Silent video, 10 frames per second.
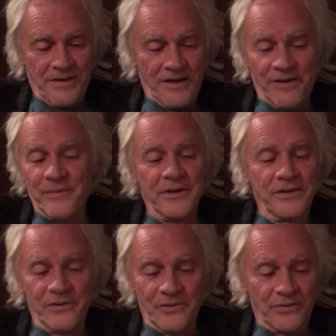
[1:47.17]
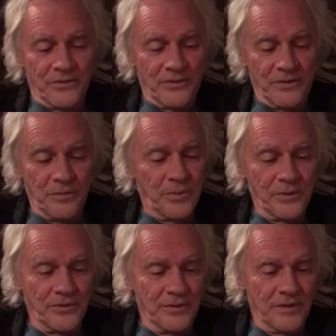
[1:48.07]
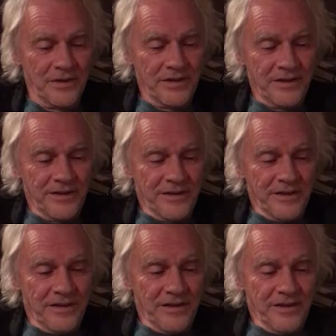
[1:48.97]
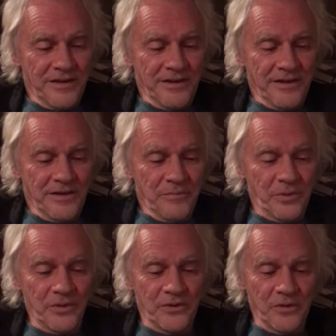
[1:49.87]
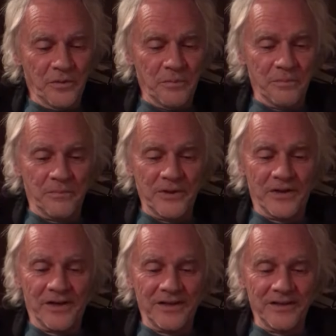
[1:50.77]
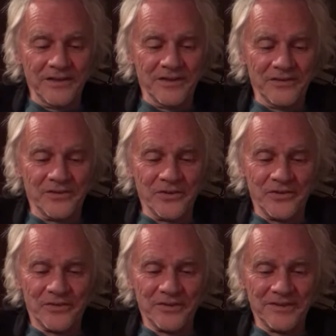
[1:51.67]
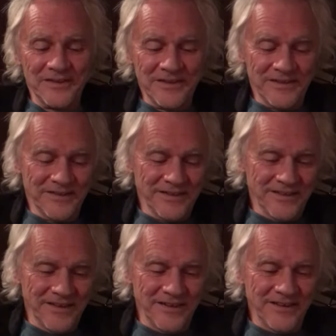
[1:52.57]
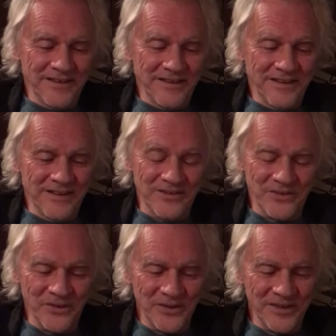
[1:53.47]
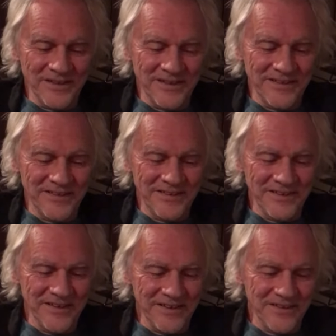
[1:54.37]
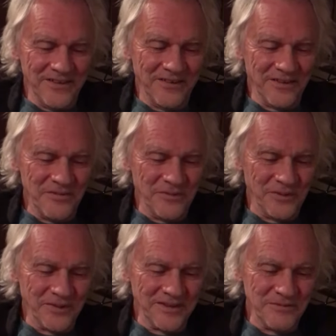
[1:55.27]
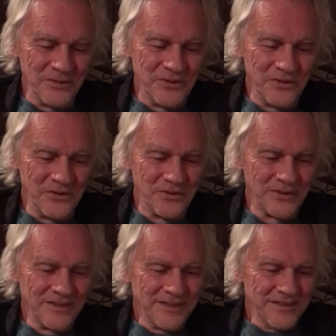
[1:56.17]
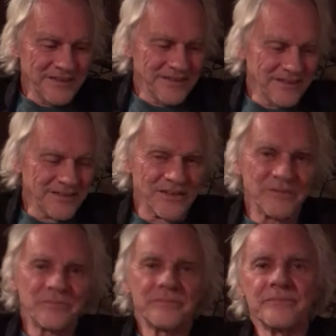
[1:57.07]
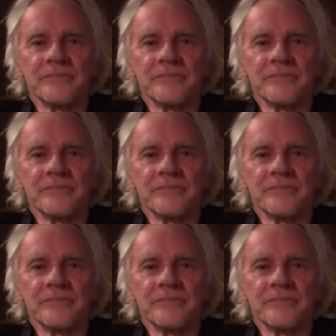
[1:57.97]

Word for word: how many uses could a person put to beyond just enjoying the uh, the delightful images. So it's not just because